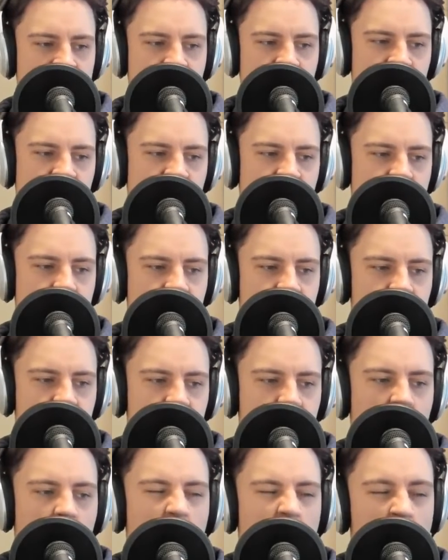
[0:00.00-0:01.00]
gives,
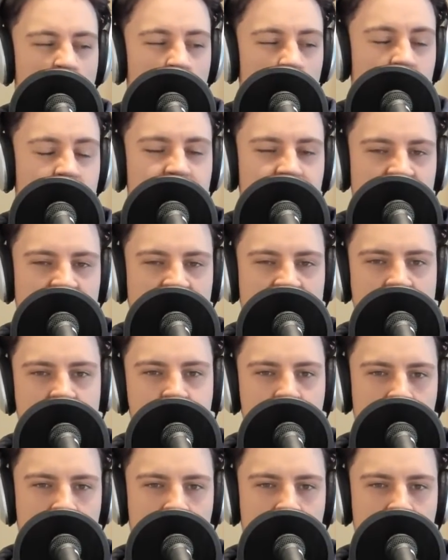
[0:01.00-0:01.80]
I think,